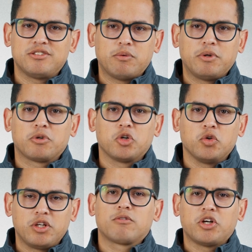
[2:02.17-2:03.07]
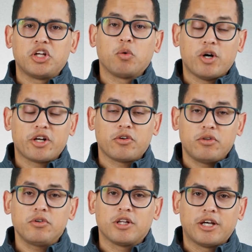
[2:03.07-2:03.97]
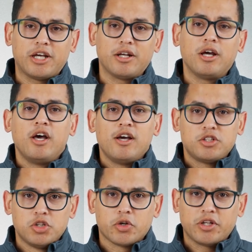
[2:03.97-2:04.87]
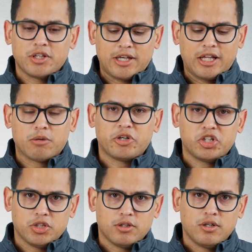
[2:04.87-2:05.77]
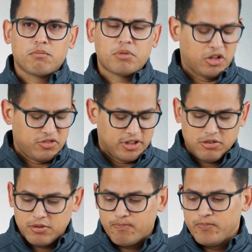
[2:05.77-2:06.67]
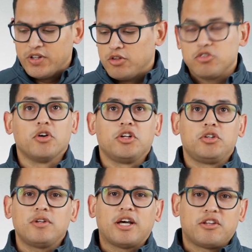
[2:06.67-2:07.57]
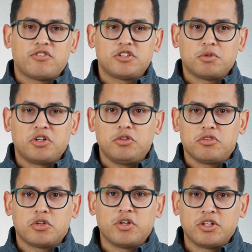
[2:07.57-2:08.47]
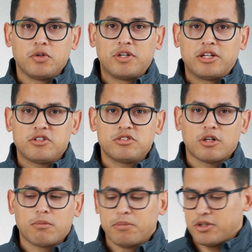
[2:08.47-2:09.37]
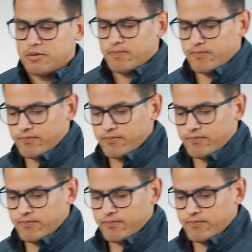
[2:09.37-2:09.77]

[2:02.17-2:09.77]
That way we're only running water through the line during the calibration process. So to do that, the first thing we're going to do is go ahead and go down to the start button.